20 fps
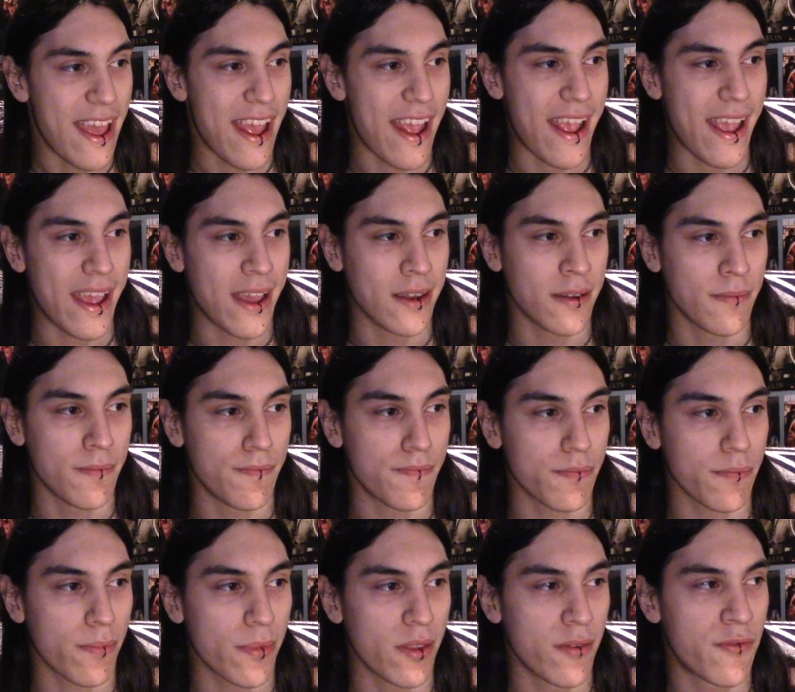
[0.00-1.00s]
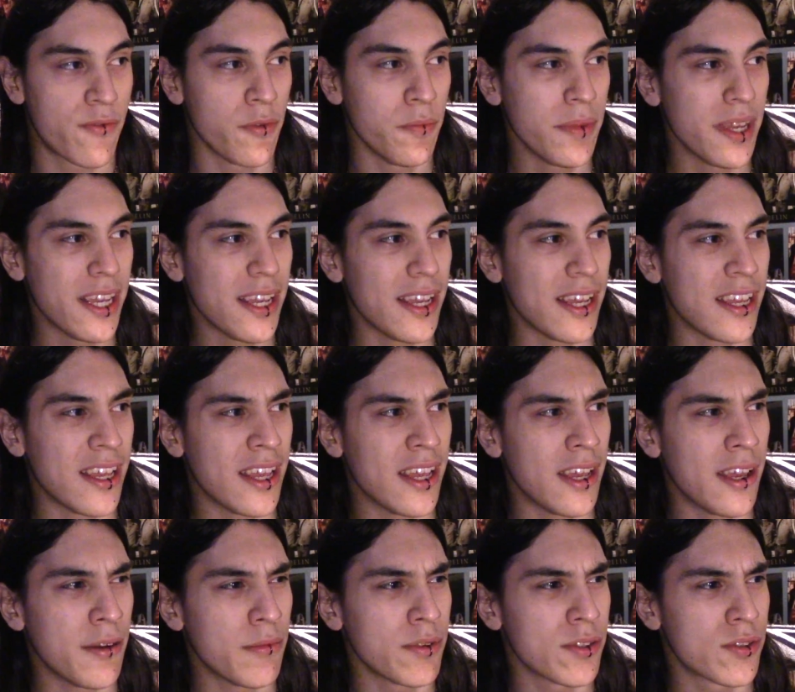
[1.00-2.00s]
And for me,
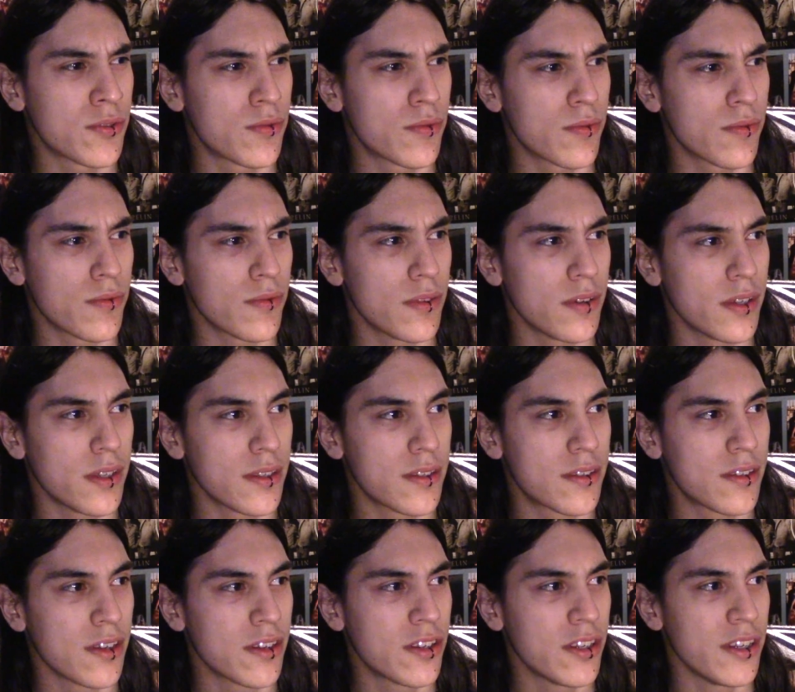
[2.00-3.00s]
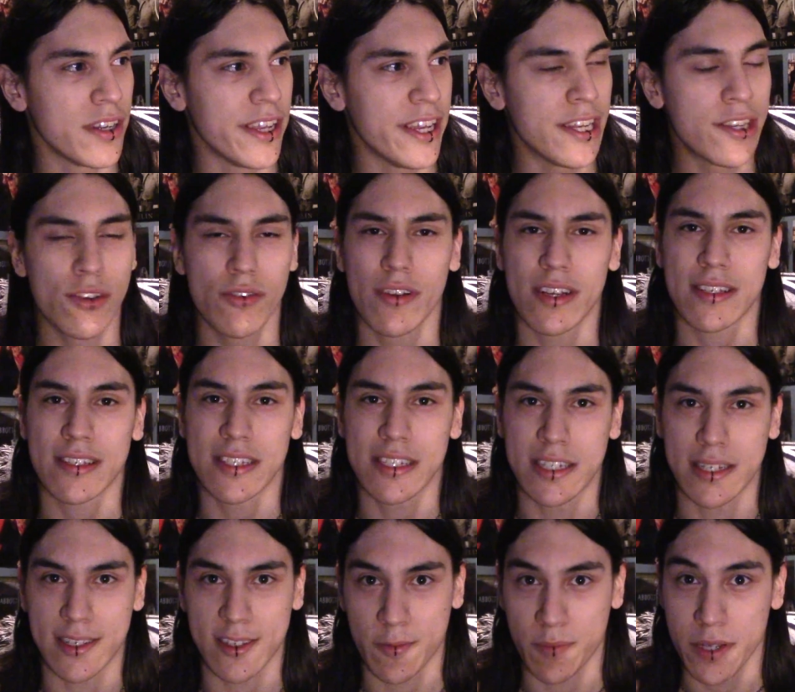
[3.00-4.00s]
it was such an interesting
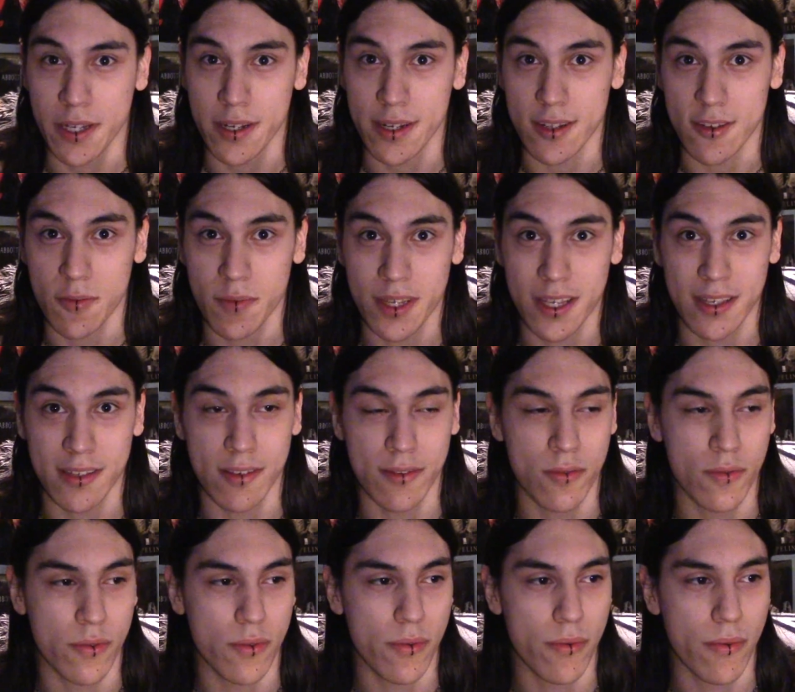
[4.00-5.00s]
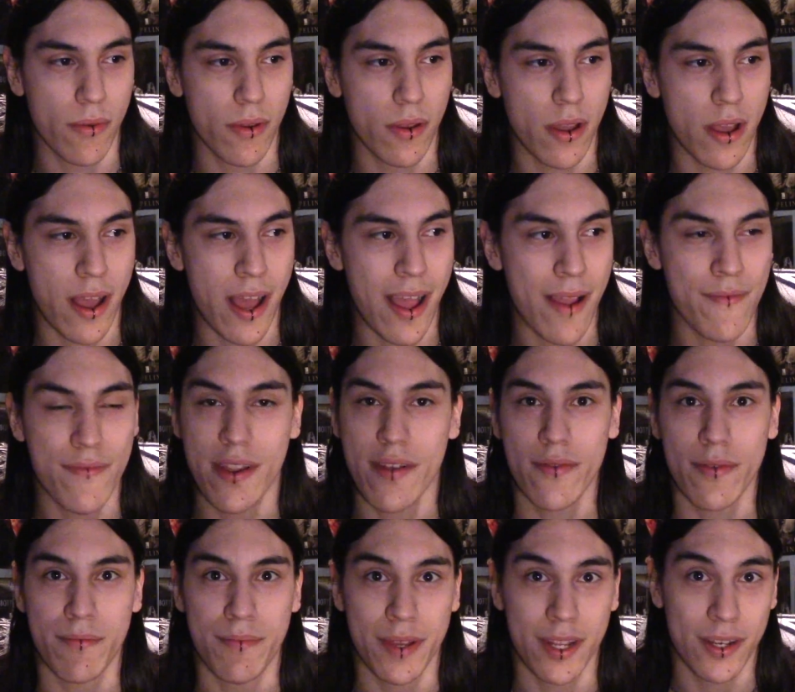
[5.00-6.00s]
experience because I've
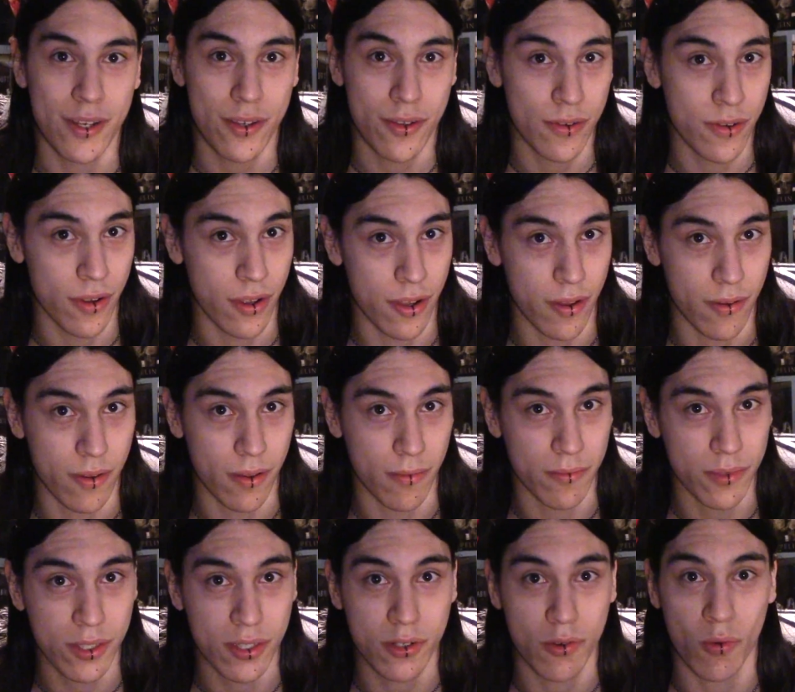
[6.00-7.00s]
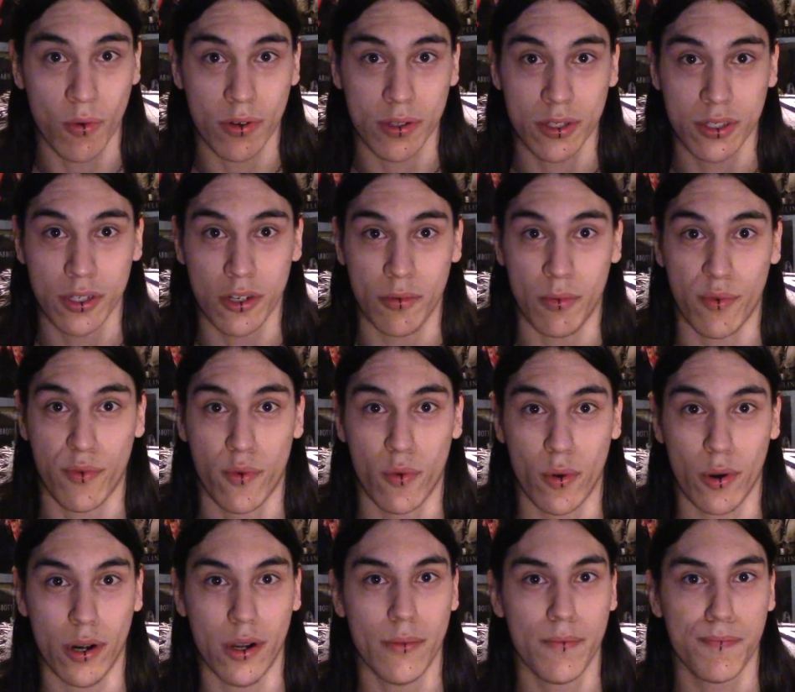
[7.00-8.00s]
never been to a music awards show
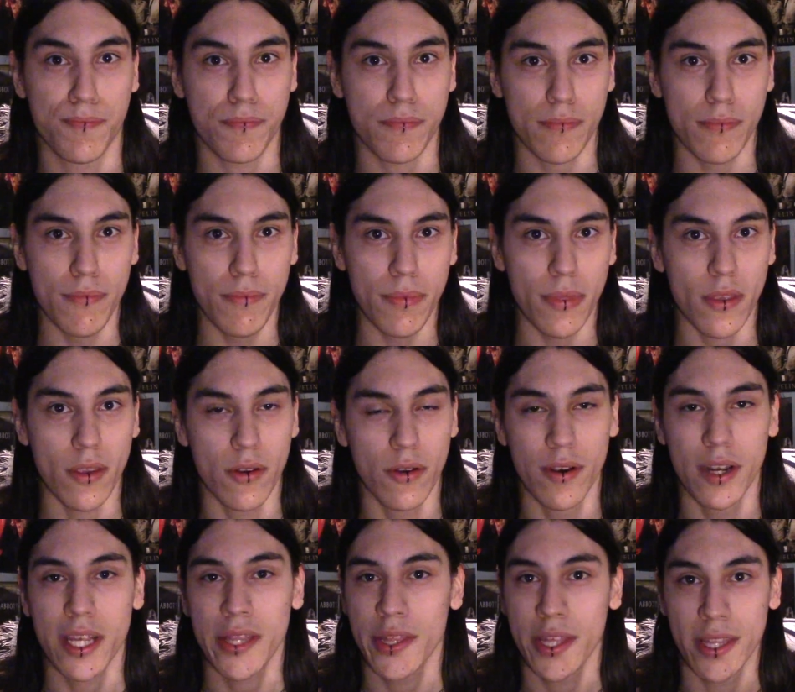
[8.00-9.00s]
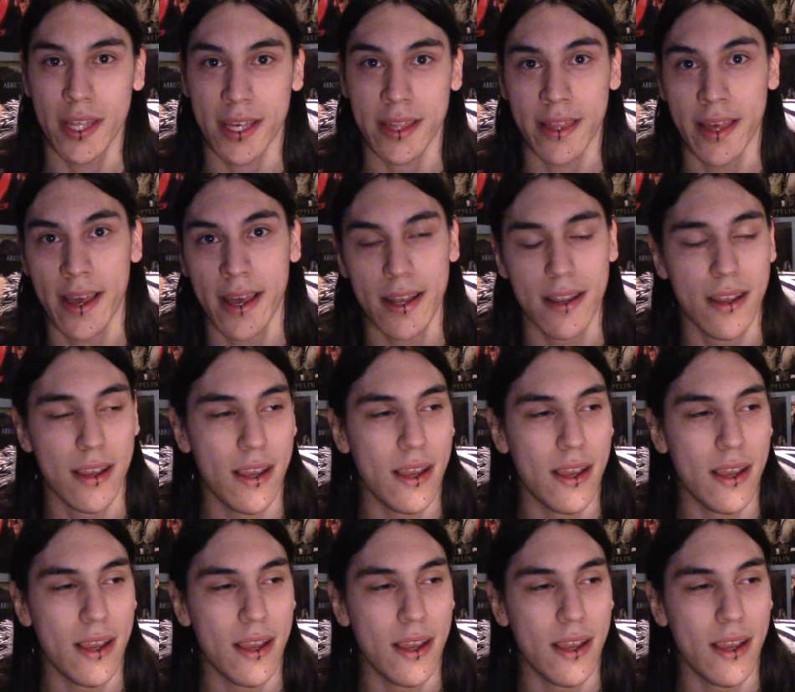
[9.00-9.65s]
before, or anything like that.